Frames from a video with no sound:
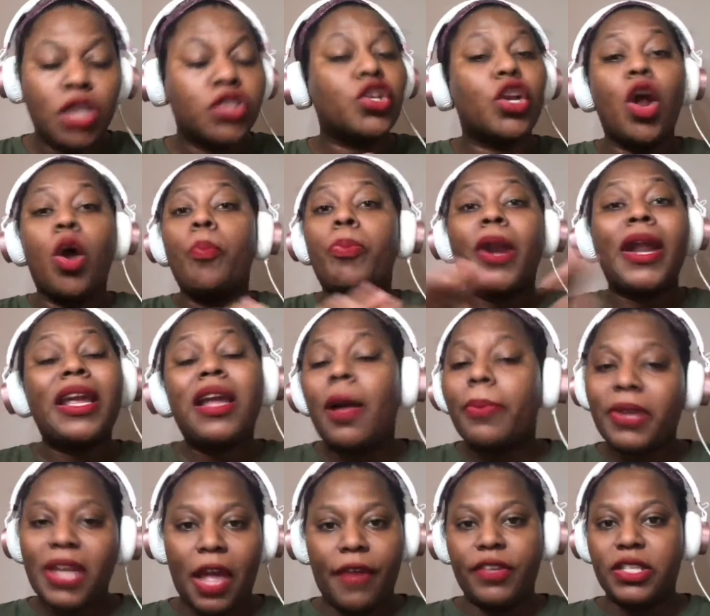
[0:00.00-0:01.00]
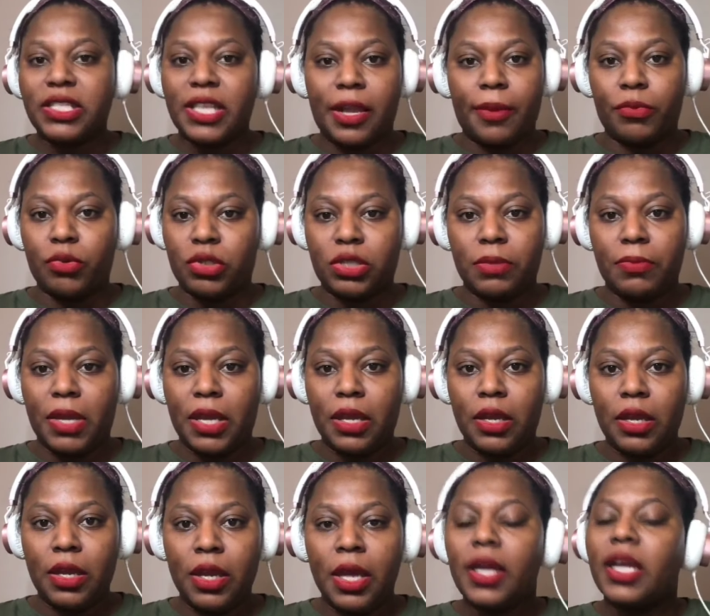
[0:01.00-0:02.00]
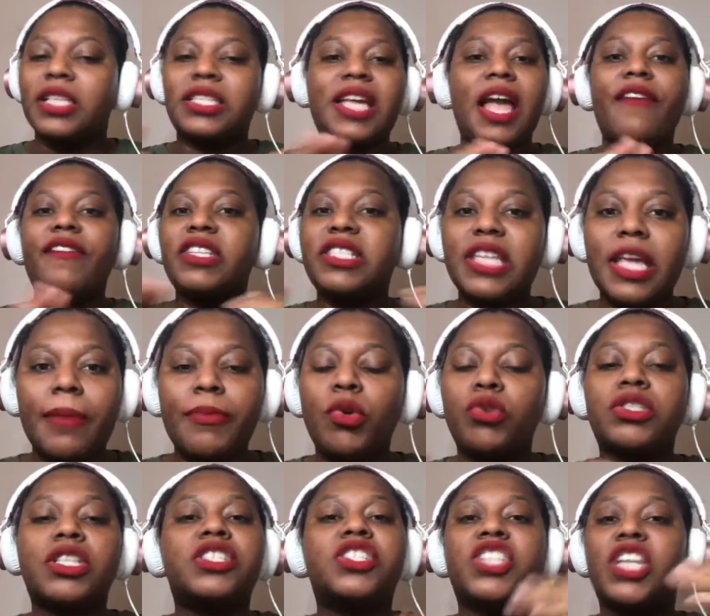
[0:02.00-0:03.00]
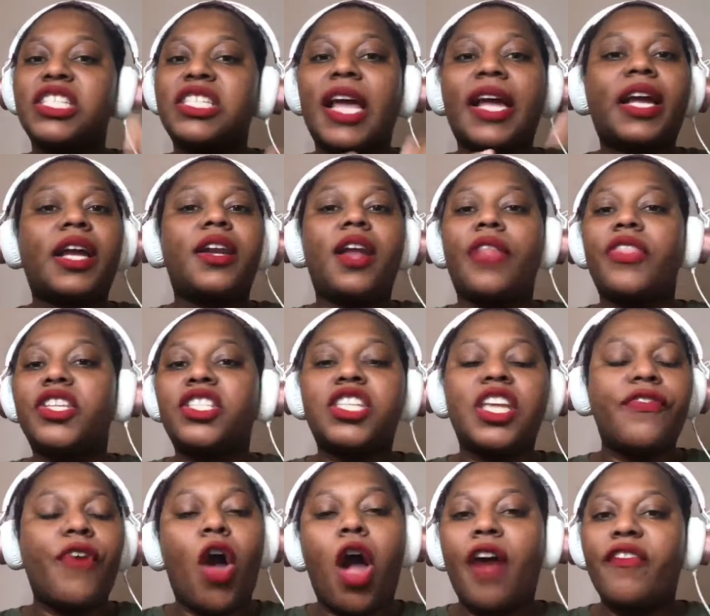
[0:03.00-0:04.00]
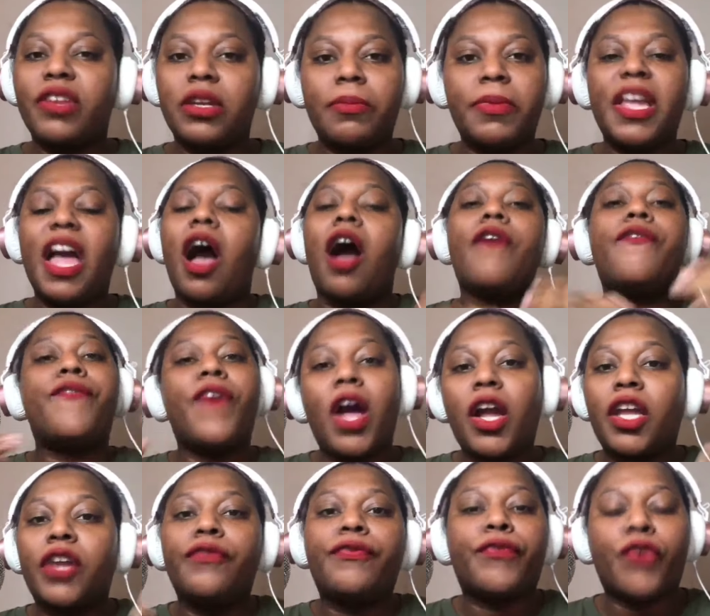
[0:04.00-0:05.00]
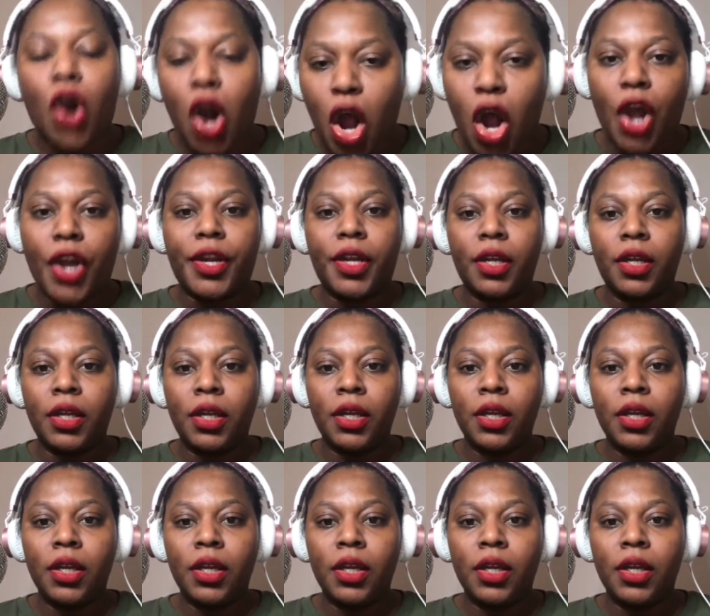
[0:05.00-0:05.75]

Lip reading: So don't bring up Kevin Samuels to me. Because Kevin Samuels is just like another Steve Harvey to me. A fucking fraud.